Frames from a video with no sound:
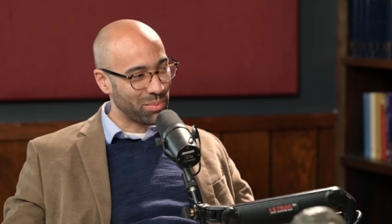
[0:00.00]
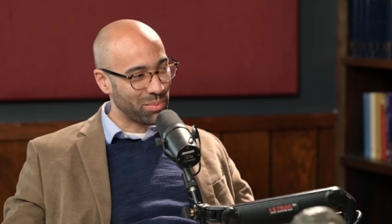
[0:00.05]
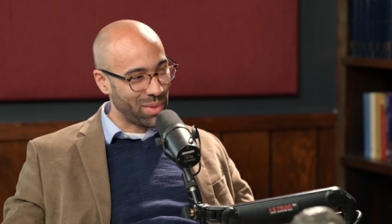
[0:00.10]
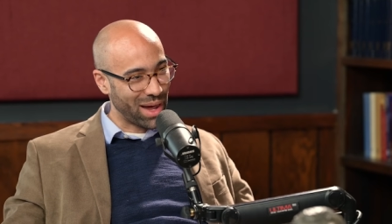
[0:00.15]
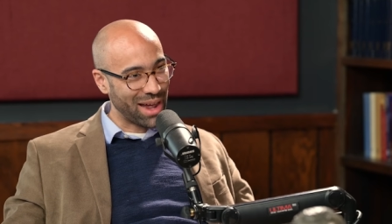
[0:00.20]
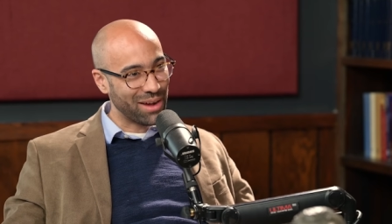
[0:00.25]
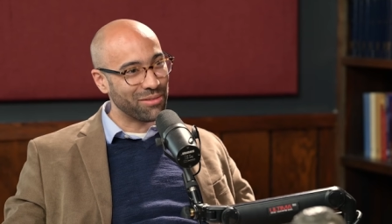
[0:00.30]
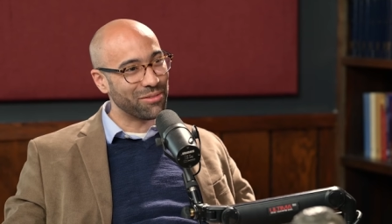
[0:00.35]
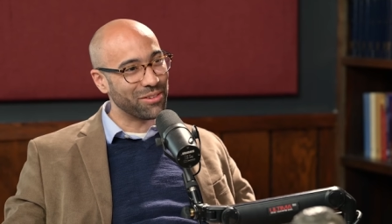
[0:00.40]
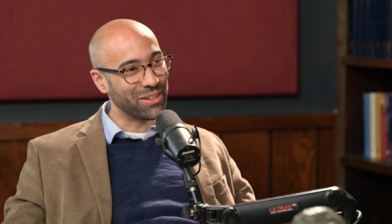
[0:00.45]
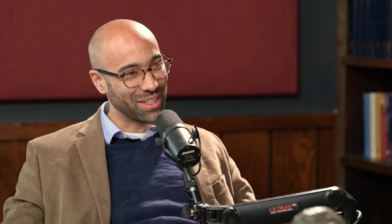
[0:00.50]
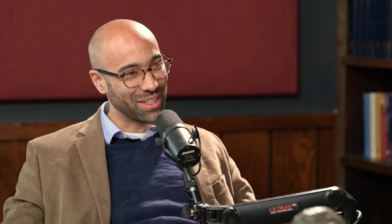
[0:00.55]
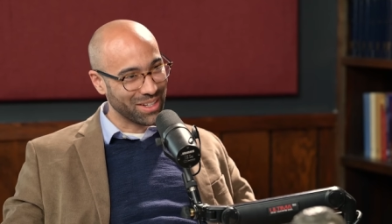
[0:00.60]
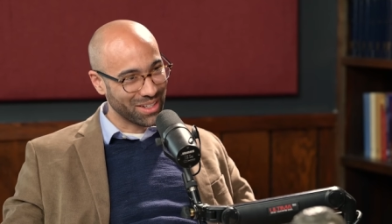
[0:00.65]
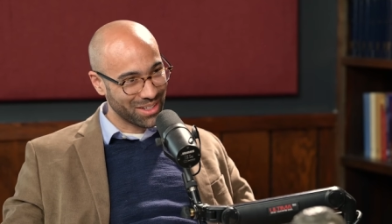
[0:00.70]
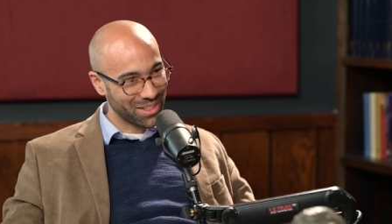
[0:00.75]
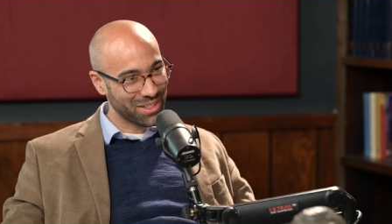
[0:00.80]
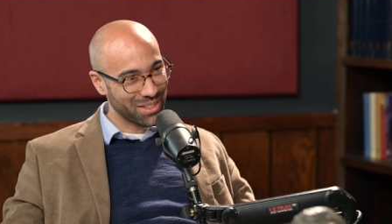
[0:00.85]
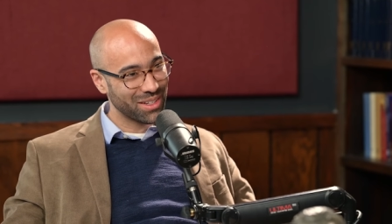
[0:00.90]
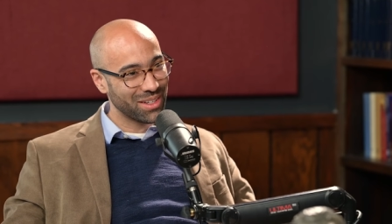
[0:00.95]
bad
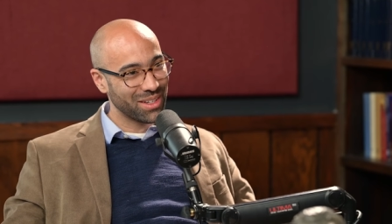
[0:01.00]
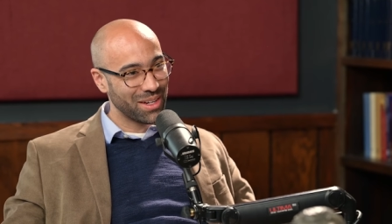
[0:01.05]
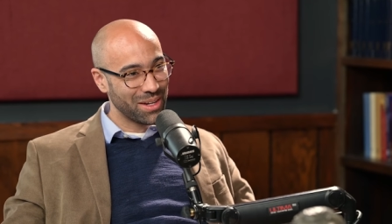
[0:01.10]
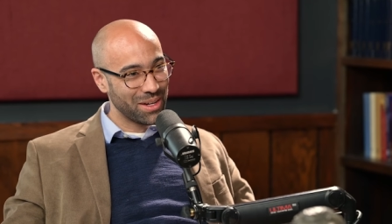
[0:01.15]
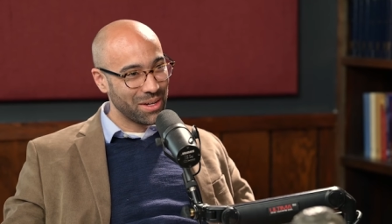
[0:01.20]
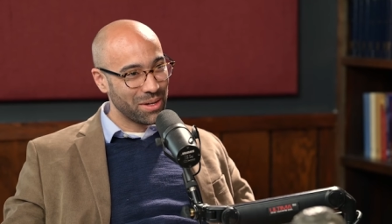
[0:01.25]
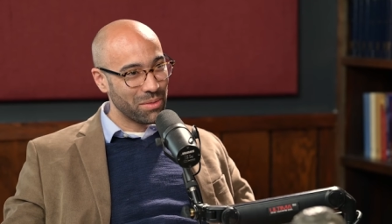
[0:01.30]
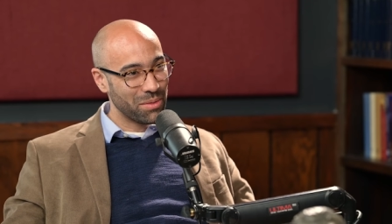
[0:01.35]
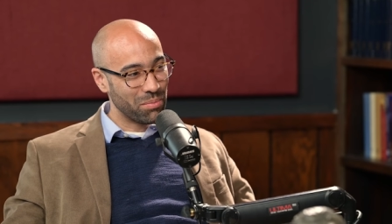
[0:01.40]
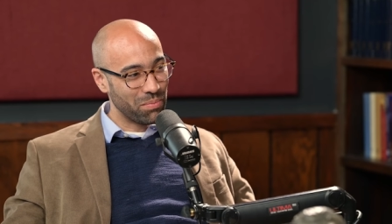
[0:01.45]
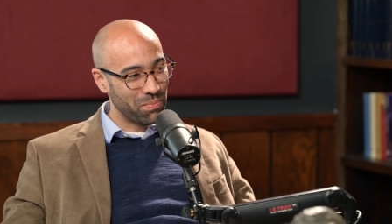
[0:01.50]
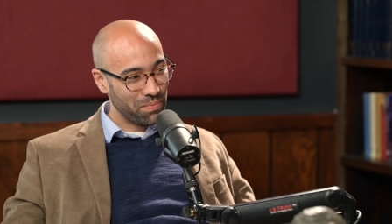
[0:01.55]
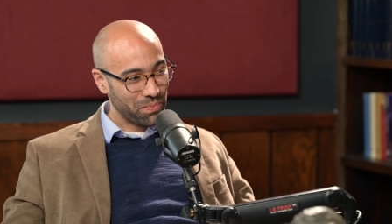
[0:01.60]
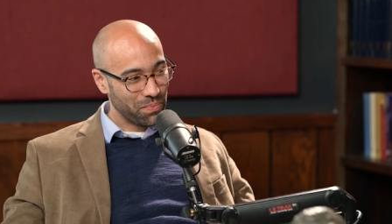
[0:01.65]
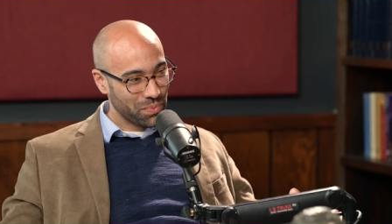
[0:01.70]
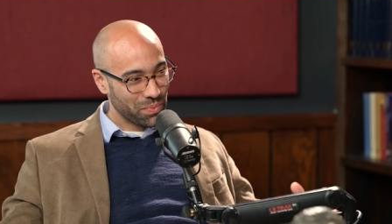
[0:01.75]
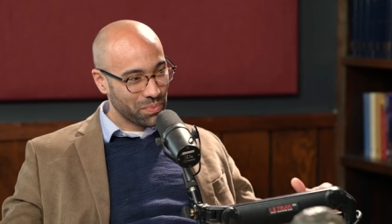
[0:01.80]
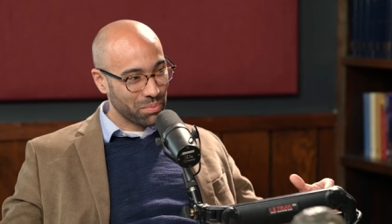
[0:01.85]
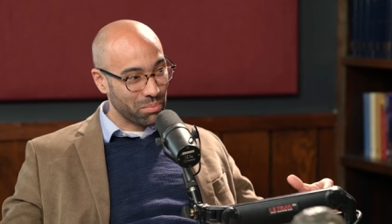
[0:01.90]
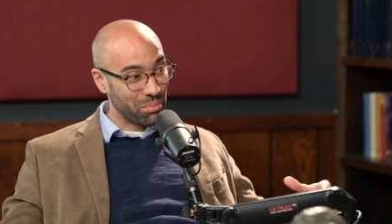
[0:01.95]
feelings,
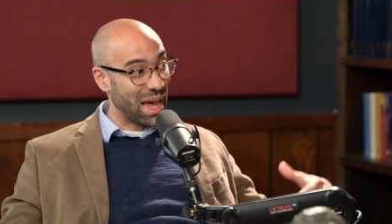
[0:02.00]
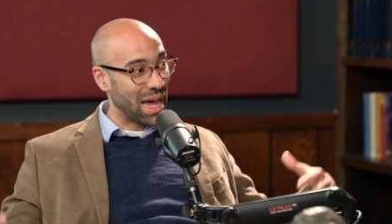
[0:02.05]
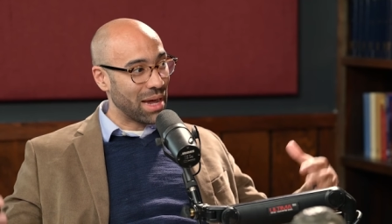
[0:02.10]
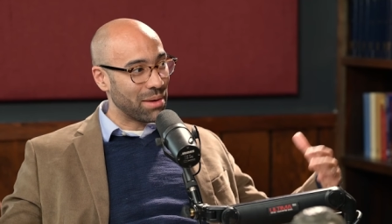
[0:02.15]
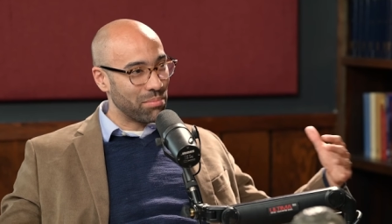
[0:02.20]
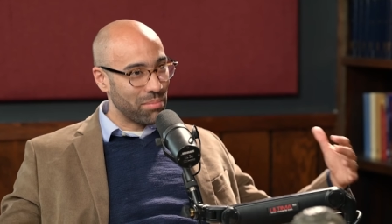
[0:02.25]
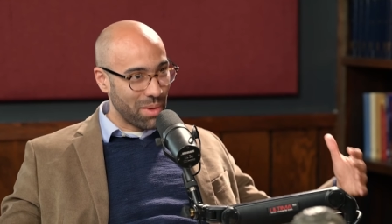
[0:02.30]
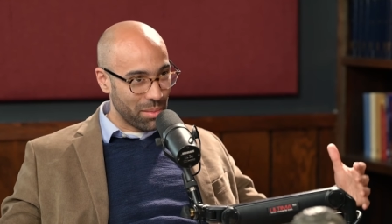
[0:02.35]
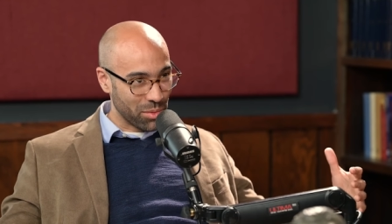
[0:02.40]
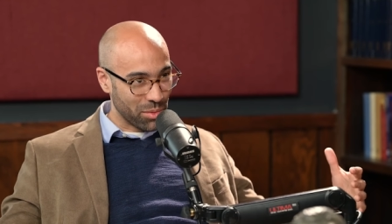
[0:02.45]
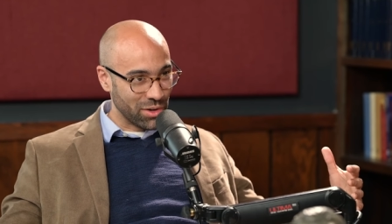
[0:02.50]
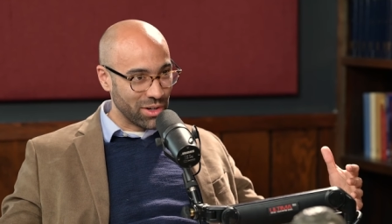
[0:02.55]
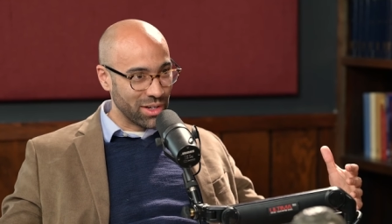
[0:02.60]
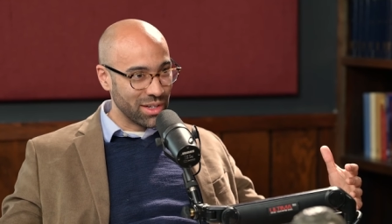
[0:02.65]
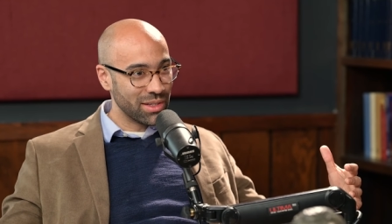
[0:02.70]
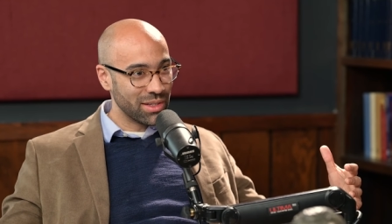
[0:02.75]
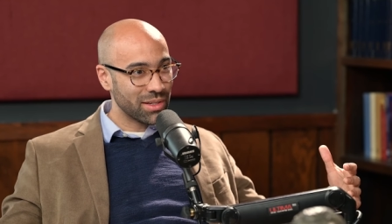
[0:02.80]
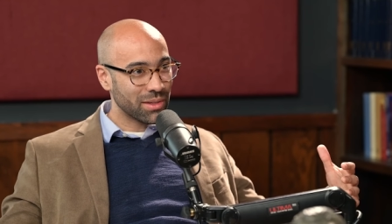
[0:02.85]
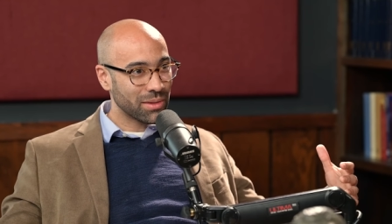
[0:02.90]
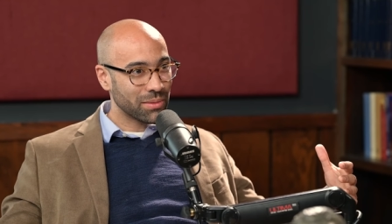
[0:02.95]
bad
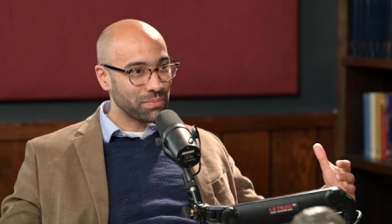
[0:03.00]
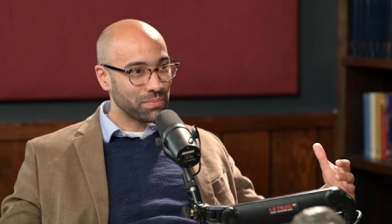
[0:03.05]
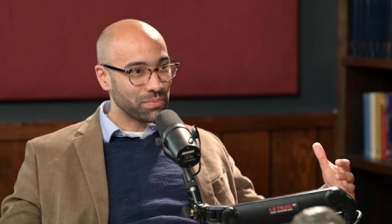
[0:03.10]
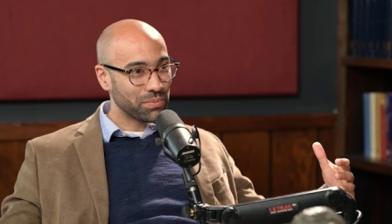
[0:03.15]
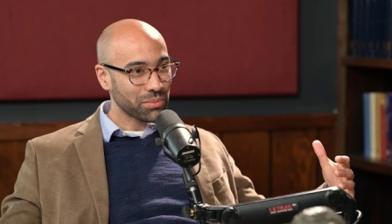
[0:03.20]
memories.